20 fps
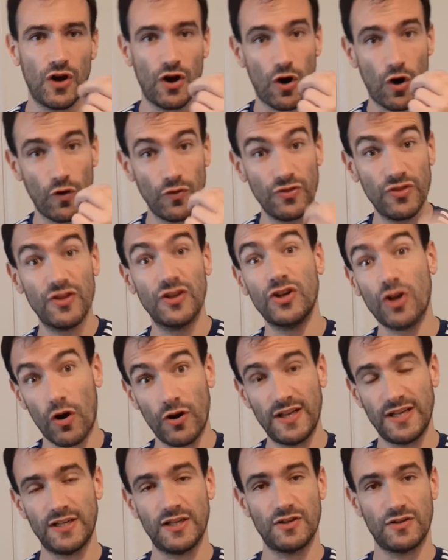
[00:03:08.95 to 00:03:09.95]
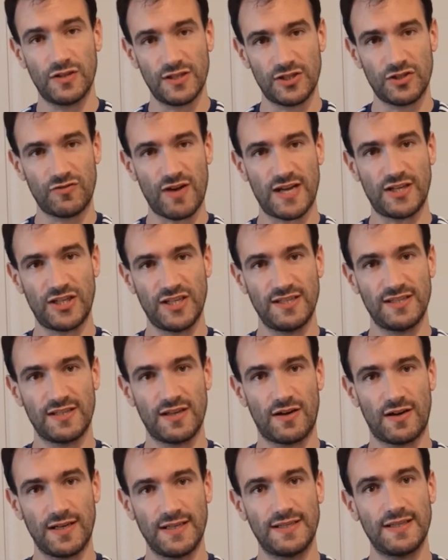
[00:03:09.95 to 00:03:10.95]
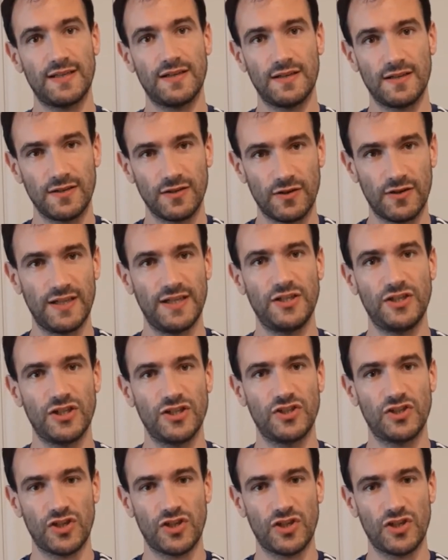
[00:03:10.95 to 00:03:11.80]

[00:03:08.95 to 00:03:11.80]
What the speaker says: on the non-stretching side got injured.